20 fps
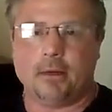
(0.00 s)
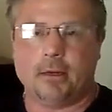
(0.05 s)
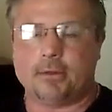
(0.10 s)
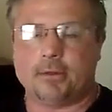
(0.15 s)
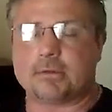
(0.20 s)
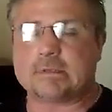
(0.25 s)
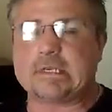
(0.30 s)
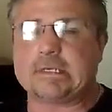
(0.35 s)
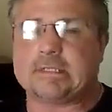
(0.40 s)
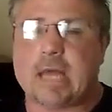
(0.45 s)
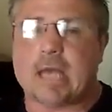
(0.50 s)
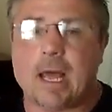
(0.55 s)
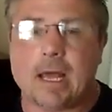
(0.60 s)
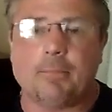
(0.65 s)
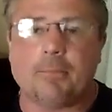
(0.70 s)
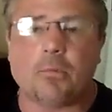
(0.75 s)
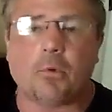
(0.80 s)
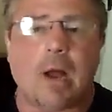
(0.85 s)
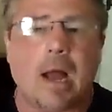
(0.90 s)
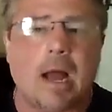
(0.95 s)
There was a
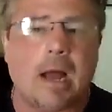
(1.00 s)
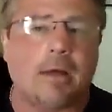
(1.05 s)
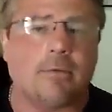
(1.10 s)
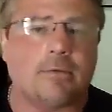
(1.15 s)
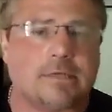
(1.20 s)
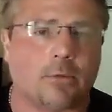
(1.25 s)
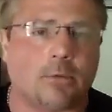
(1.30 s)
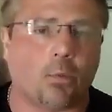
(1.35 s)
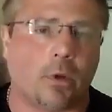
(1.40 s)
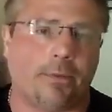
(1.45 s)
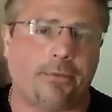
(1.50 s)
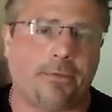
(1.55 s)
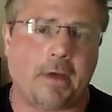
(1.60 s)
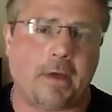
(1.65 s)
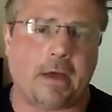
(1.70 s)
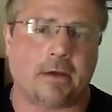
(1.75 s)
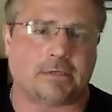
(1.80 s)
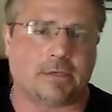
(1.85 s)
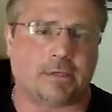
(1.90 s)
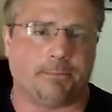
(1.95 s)
time where I was at
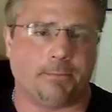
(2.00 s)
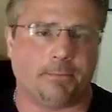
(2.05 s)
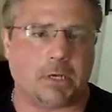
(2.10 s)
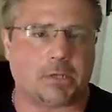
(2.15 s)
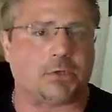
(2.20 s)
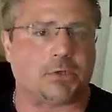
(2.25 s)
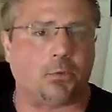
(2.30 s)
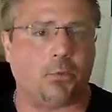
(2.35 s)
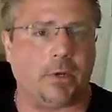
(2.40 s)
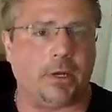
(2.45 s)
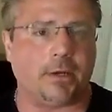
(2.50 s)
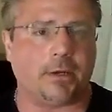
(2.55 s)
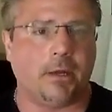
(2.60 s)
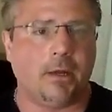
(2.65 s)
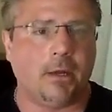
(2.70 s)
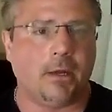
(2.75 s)
$1,000 a week.